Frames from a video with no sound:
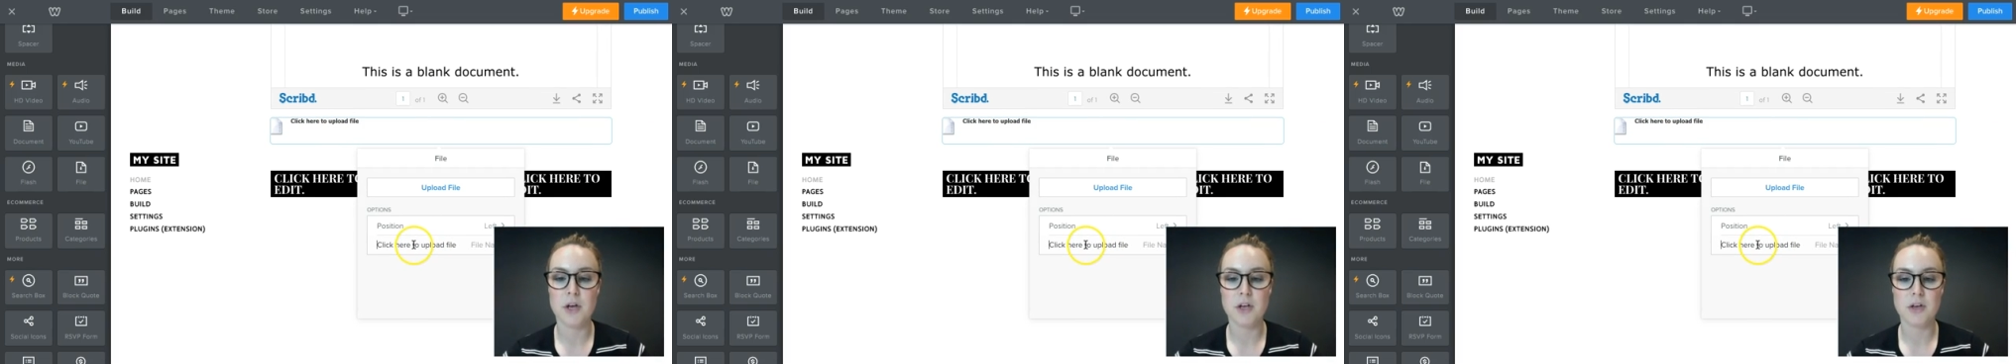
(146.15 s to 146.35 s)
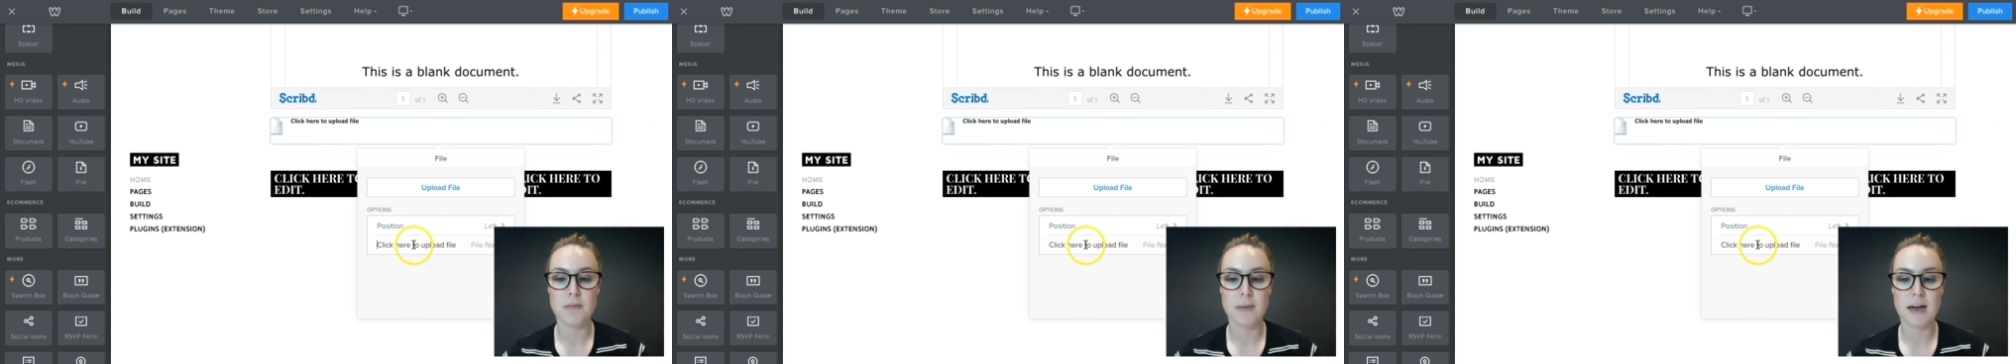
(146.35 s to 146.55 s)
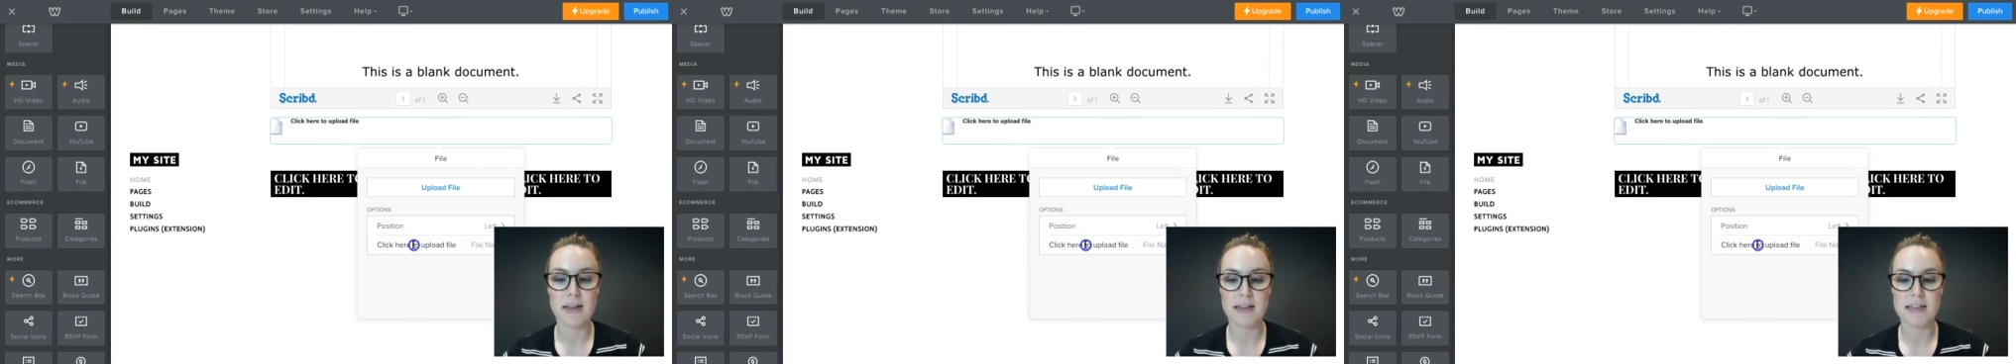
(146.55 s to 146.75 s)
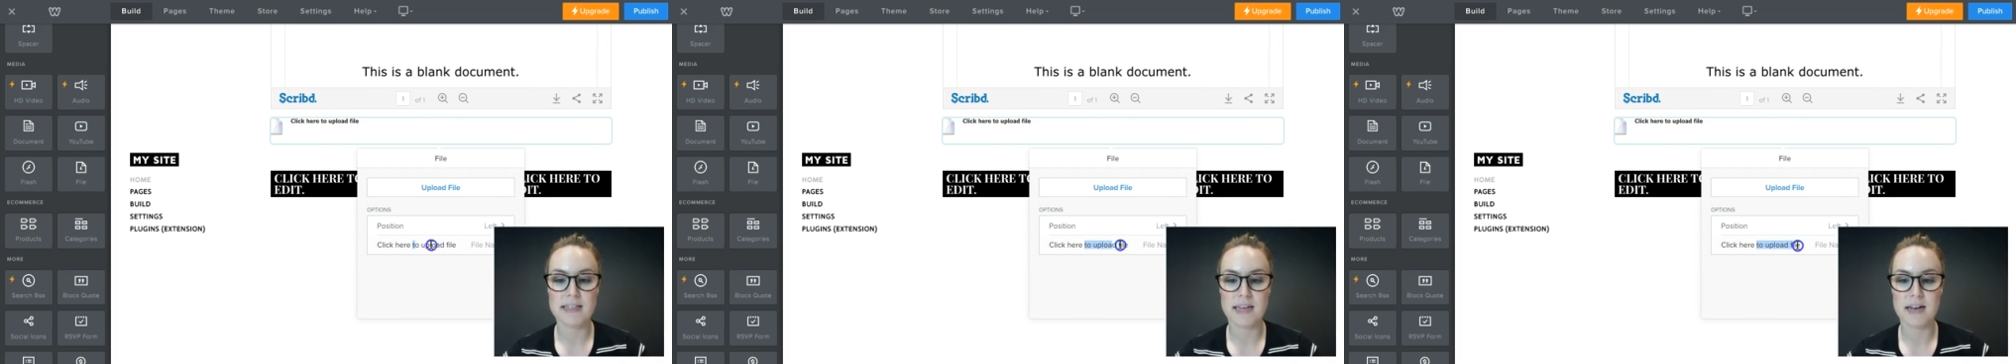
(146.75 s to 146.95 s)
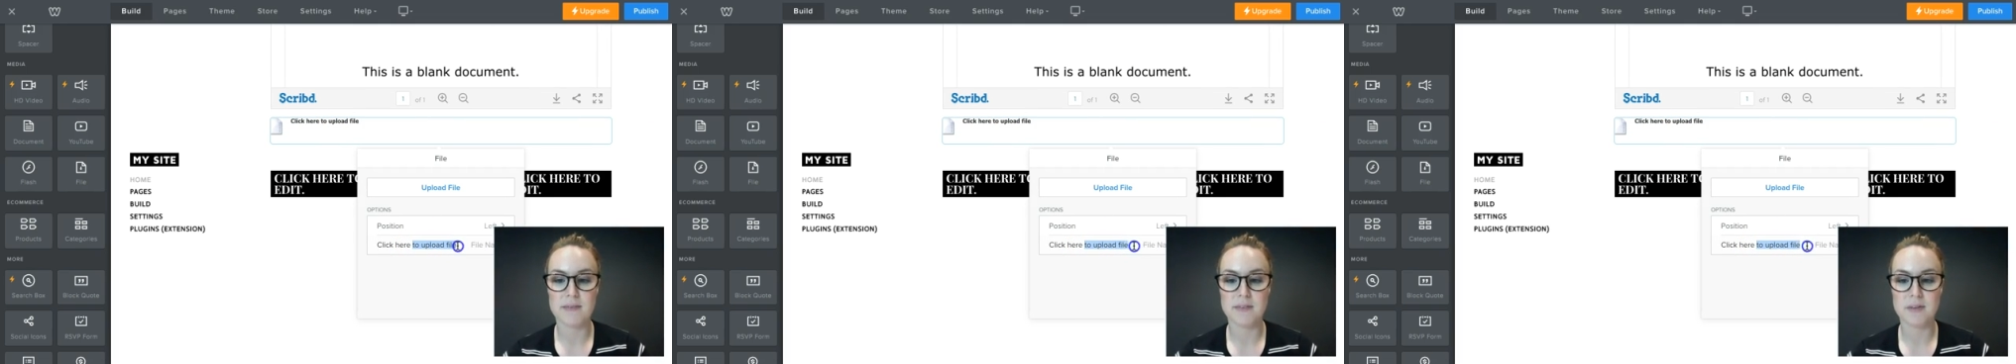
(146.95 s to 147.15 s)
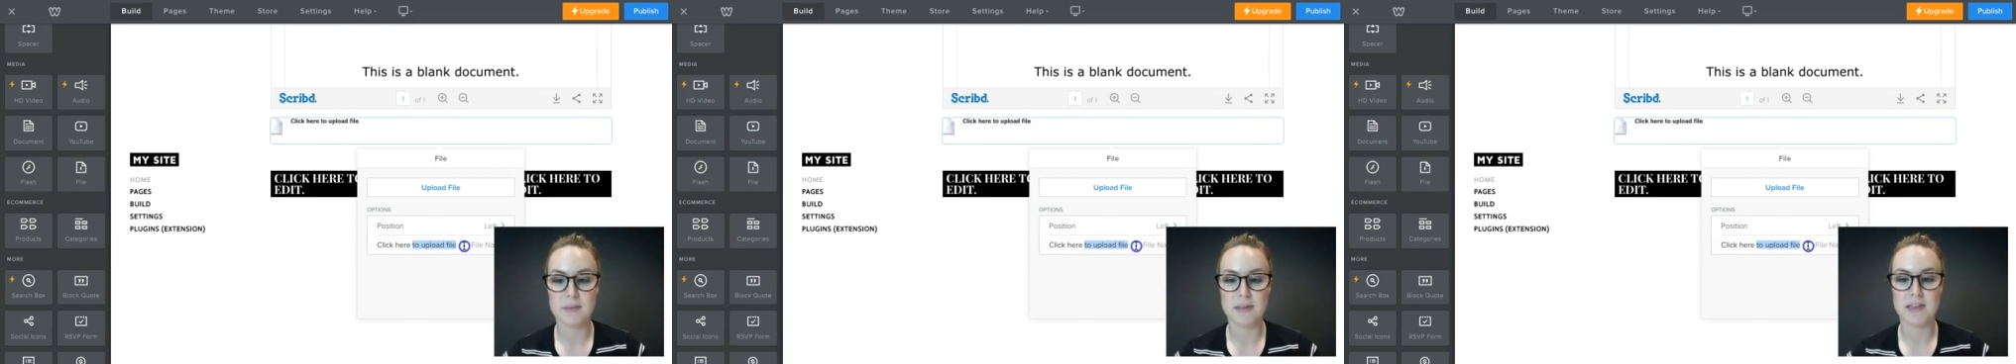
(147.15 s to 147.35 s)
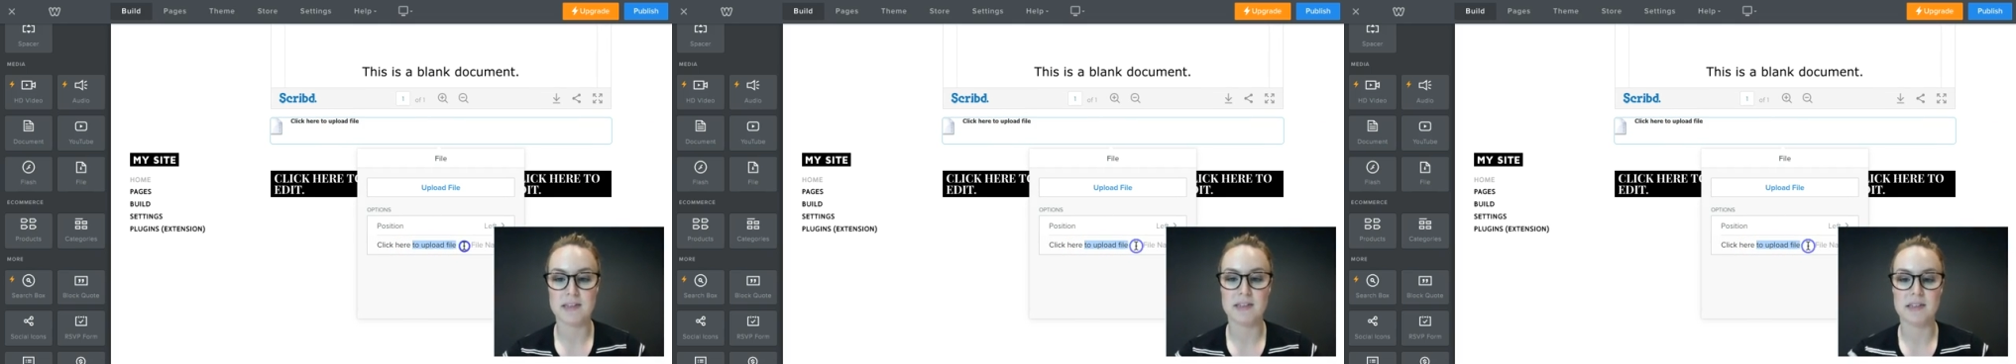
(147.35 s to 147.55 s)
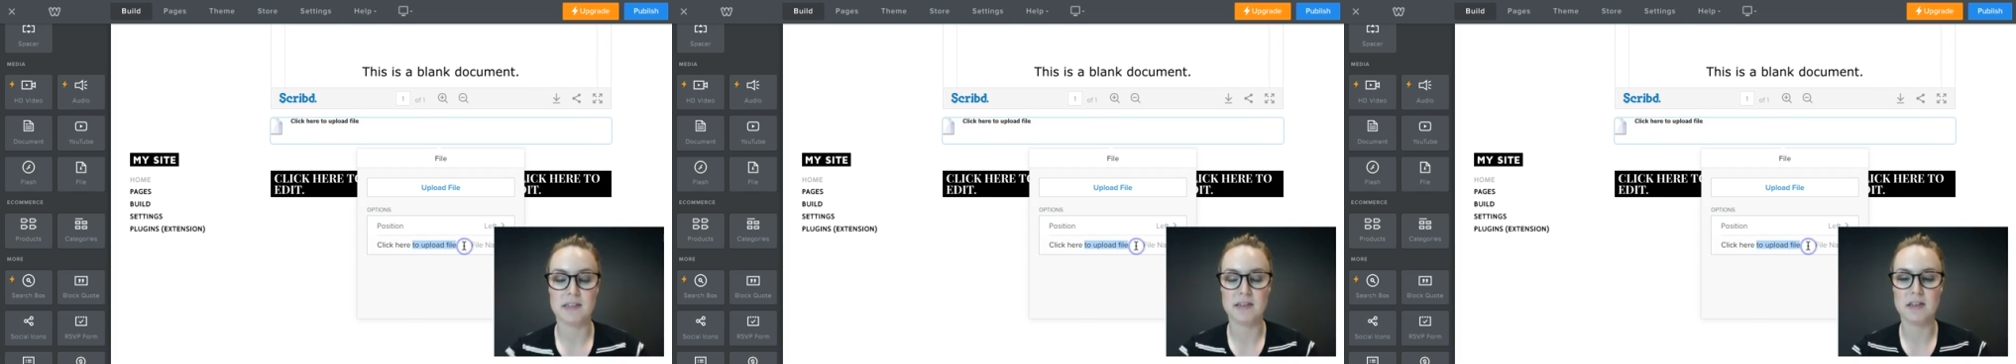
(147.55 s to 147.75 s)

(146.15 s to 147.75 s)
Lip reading: you might like to have something that says